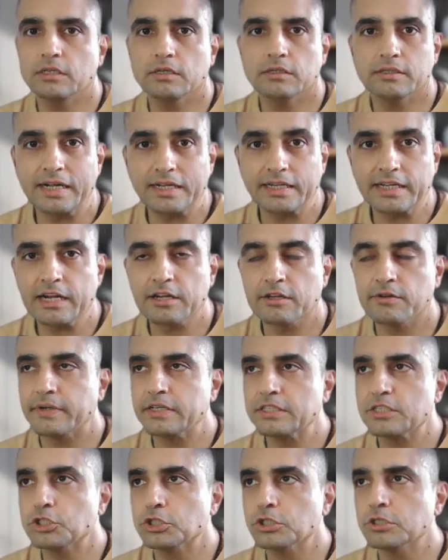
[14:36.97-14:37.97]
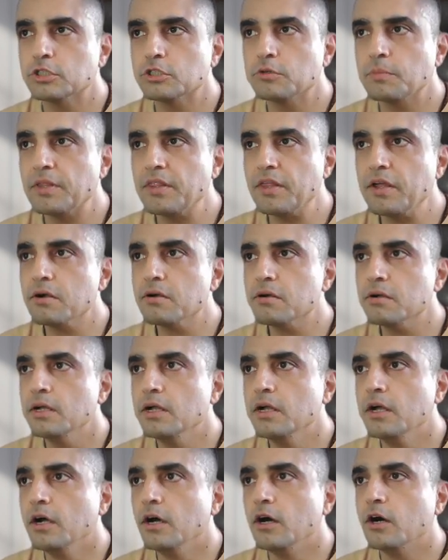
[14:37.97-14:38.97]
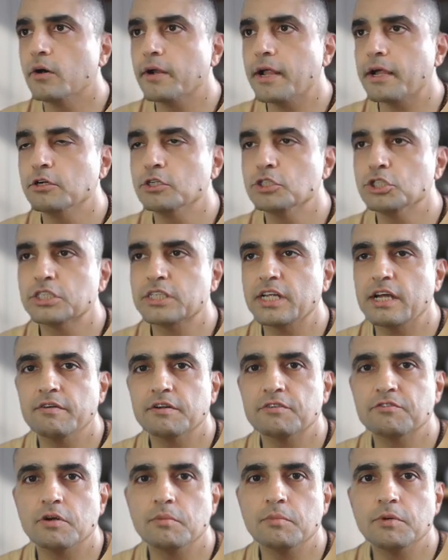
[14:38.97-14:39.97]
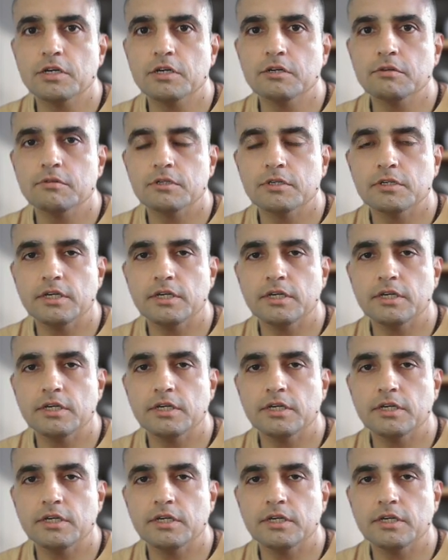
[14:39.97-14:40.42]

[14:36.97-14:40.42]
That categorization could be there, or I could just have it from